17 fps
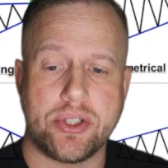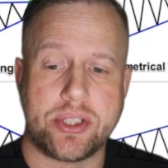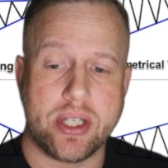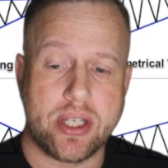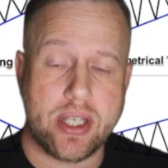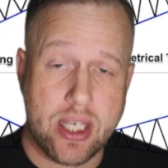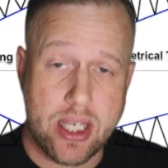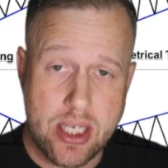the
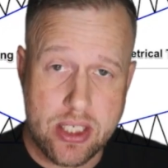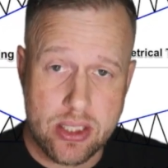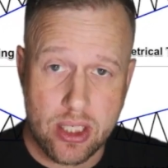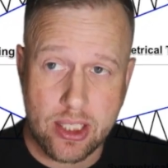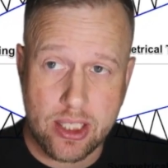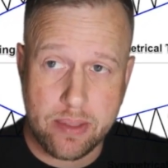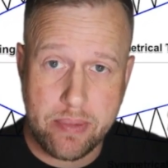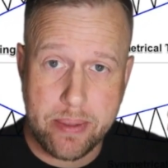keys are
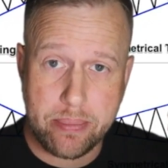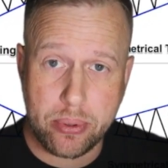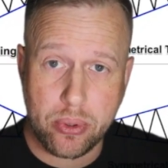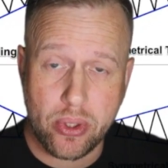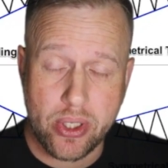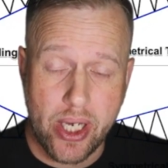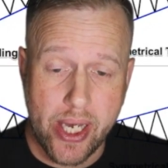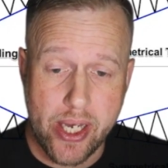going to be
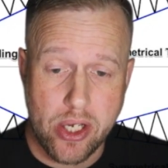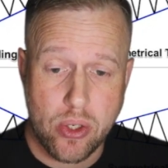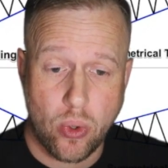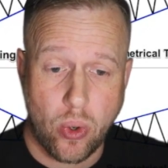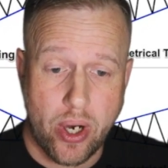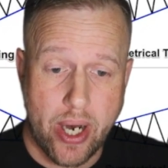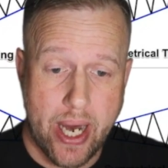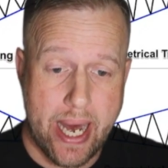put in
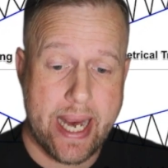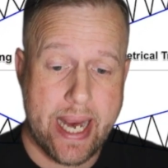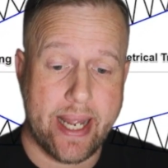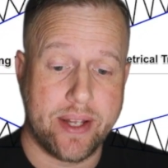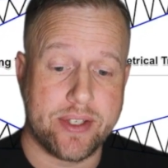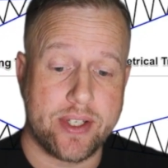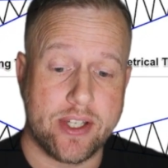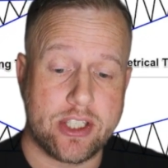your
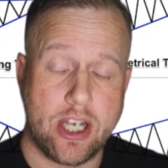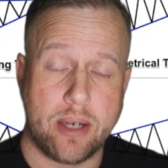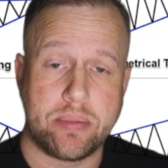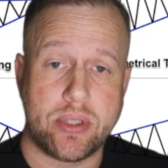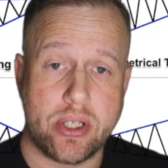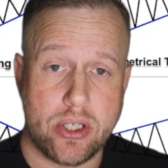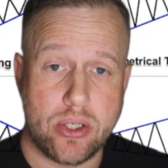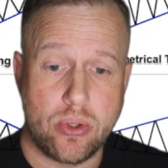hands. It's up
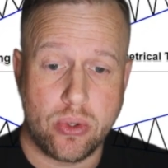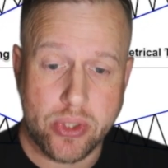to you to